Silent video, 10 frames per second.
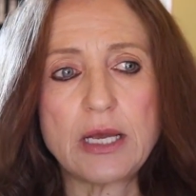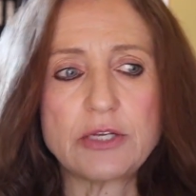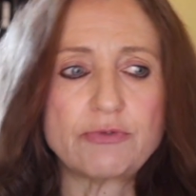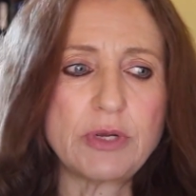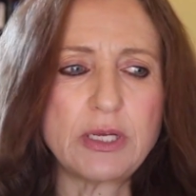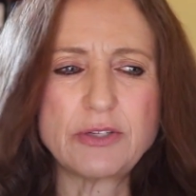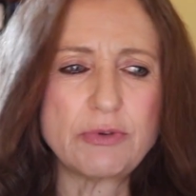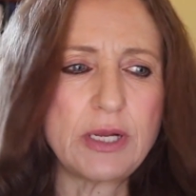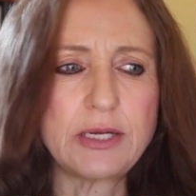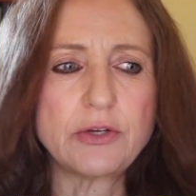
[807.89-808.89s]
is
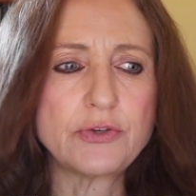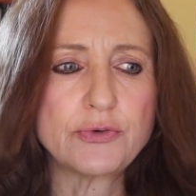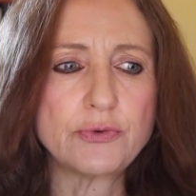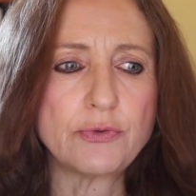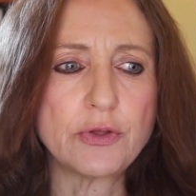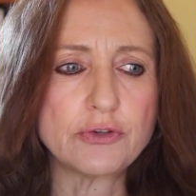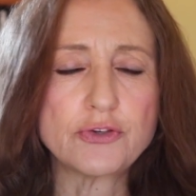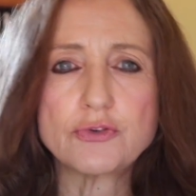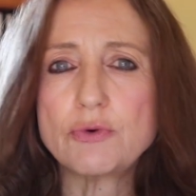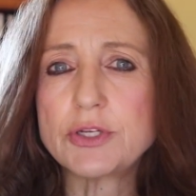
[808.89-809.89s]
related to the
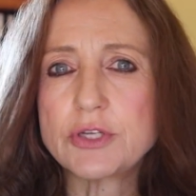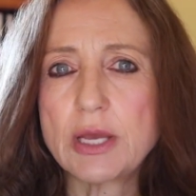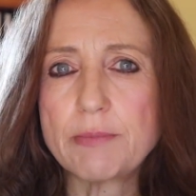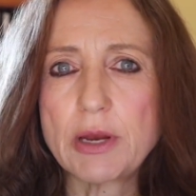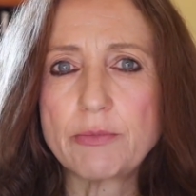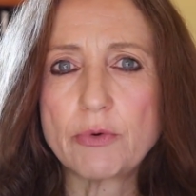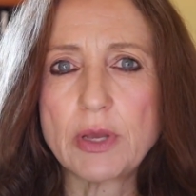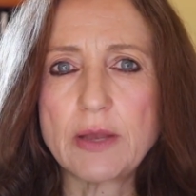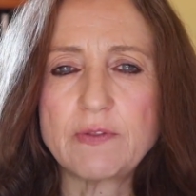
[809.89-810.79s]
short-term memory,